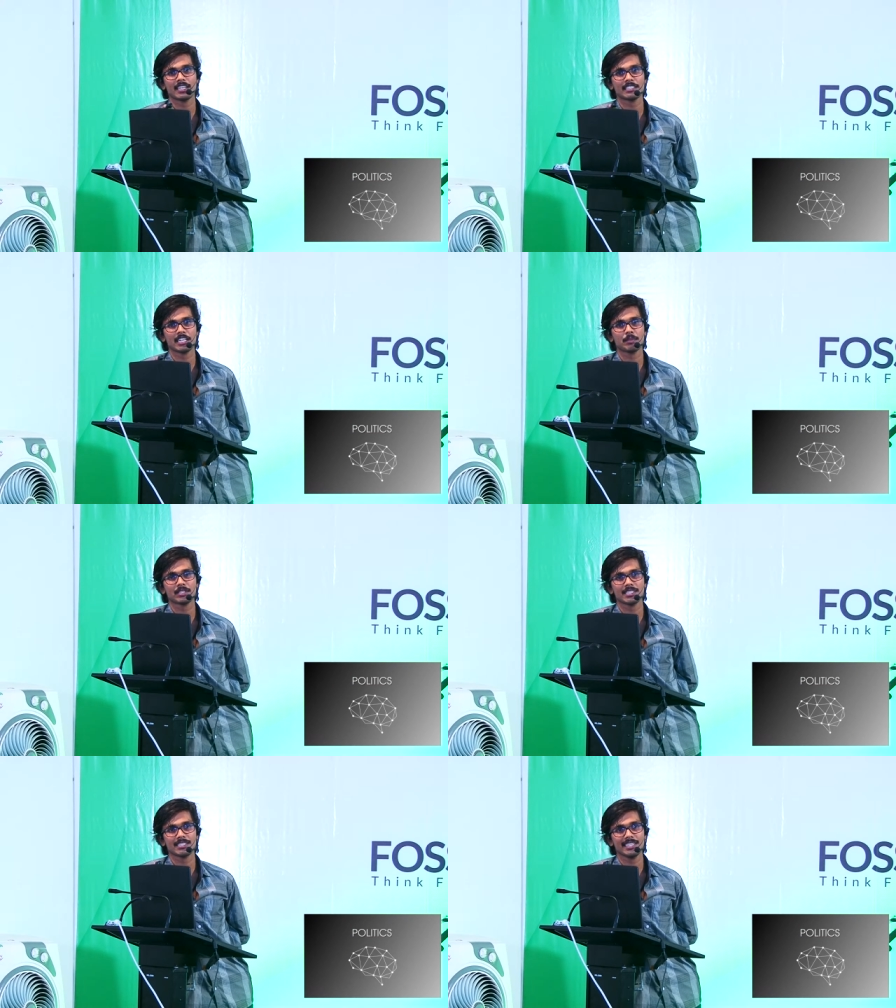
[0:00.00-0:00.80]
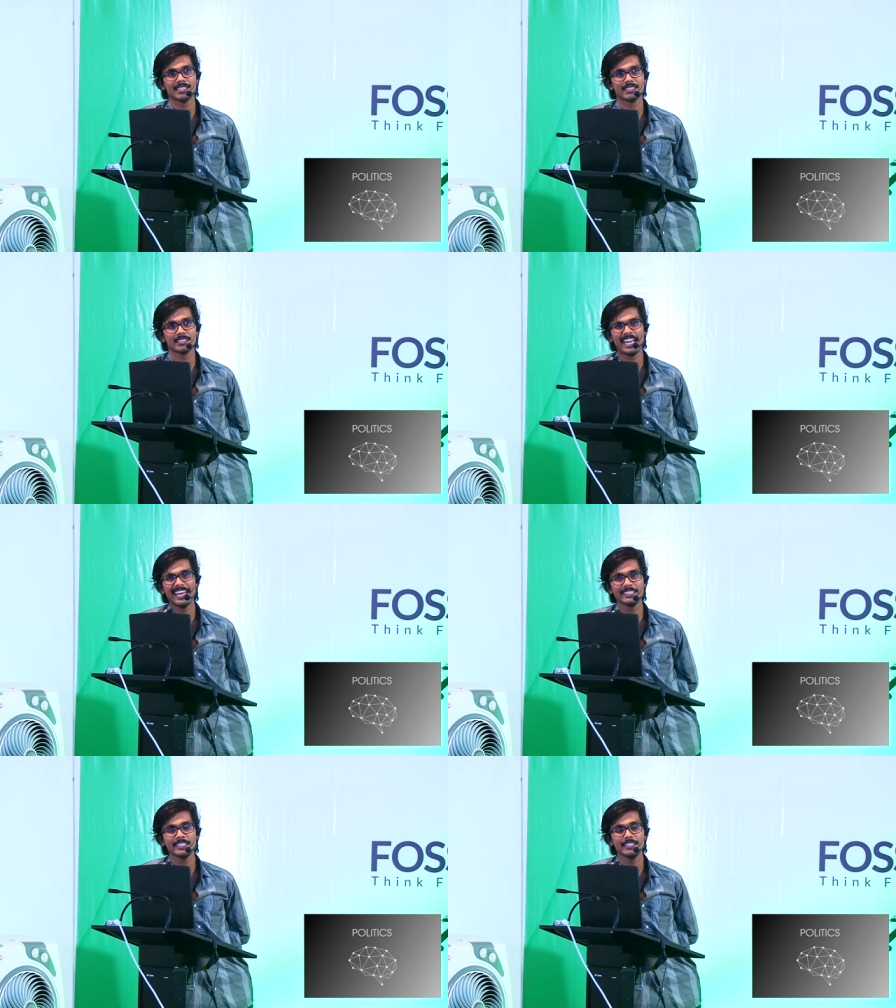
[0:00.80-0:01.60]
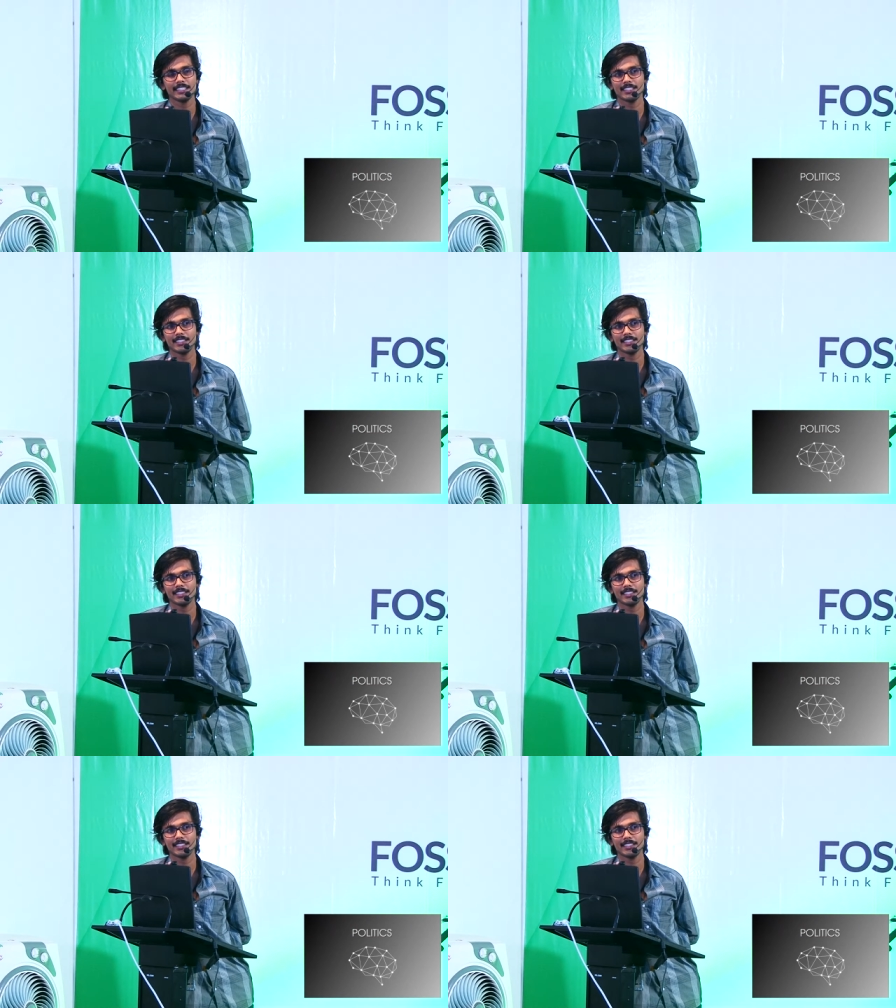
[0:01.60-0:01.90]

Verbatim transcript: Andhra Pradesh and Delhi.